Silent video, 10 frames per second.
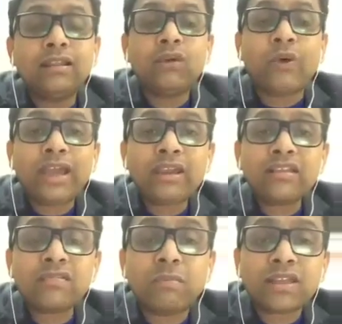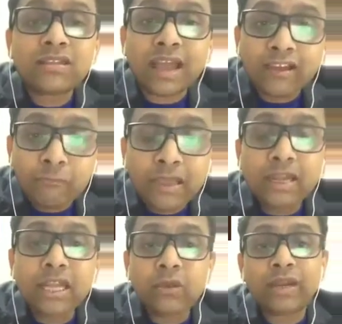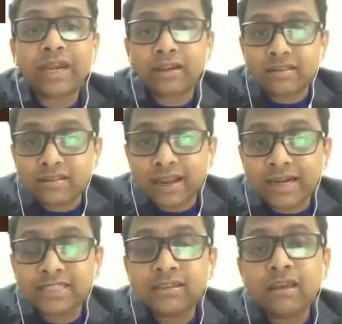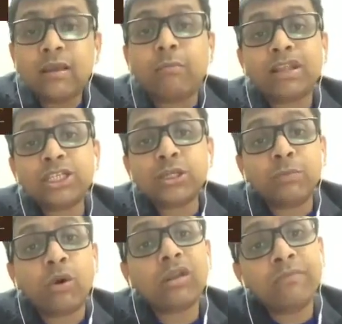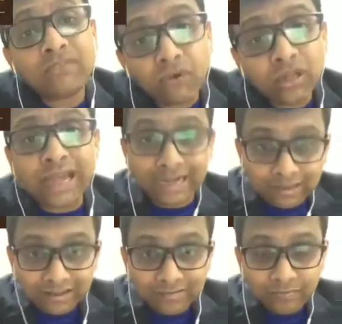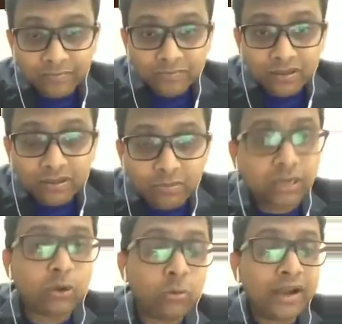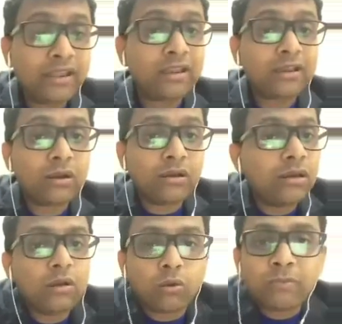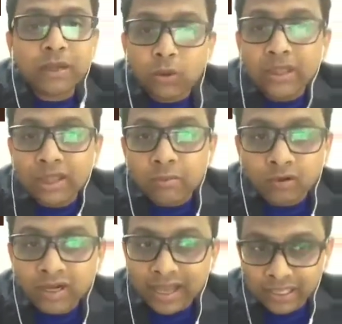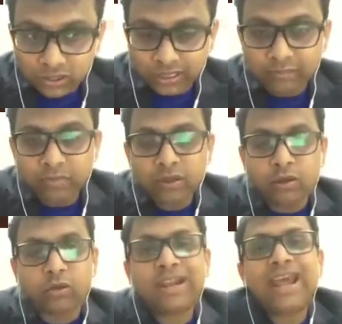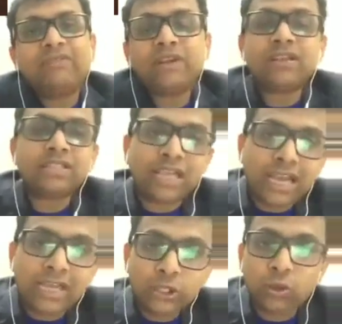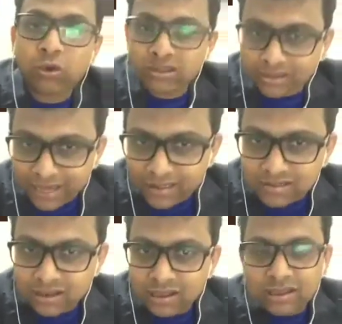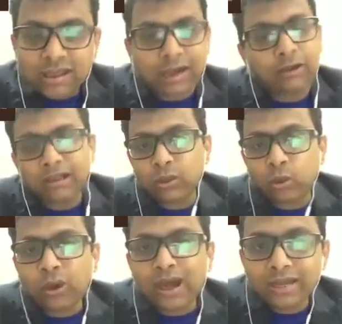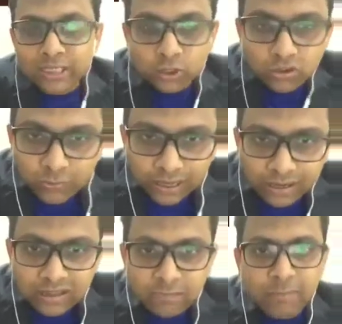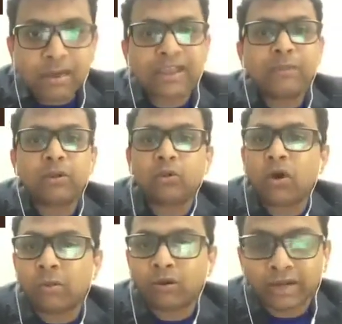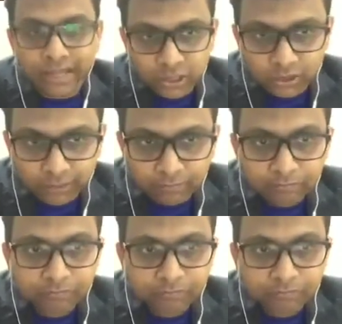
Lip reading: the virus must have been in the United States much more before that. But nobody would be knowing about it actually. Only after the China issue was raised and all the Wuhan issues were raised, people came to know about it actually.